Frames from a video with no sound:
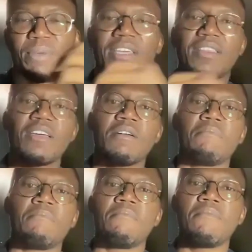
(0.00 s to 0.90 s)
But then there
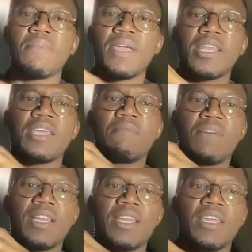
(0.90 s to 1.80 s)
are many,
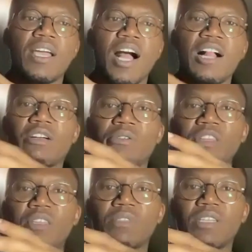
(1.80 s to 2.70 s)
many
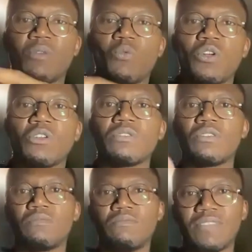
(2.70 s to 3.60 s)
algorithms that one could
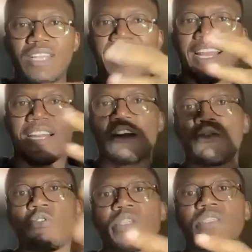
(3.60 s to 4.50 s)

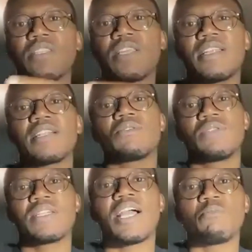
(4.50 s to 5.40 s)
that go into that
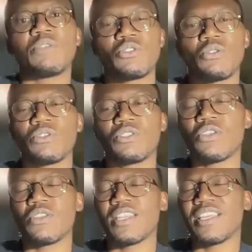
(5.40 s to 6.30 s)
could now be sold.
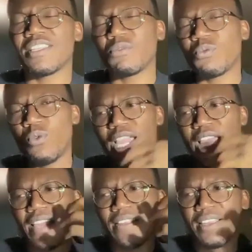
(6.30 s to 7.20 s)
So in a
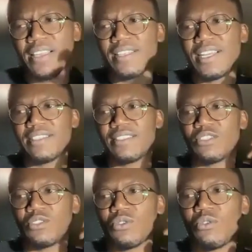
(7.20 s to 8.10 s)
way, I think that is
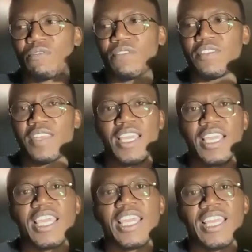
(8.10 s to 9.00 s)
the sort of
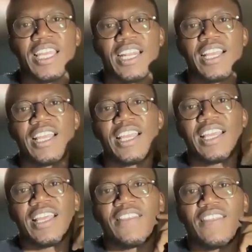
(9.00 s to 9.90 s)
thinking
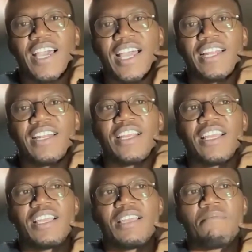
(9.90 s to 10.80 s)
that
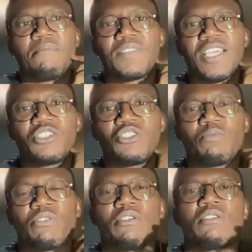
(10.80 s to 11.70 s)
takes your
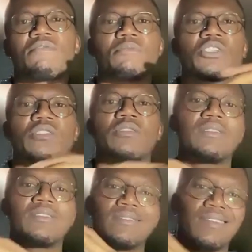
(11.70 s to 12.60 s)
product from just,
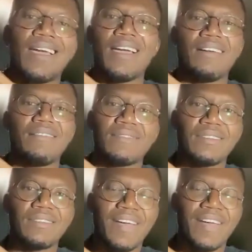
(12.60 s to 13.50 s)
I have
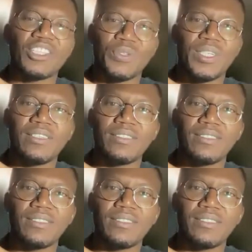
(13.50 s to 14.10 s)
a factory,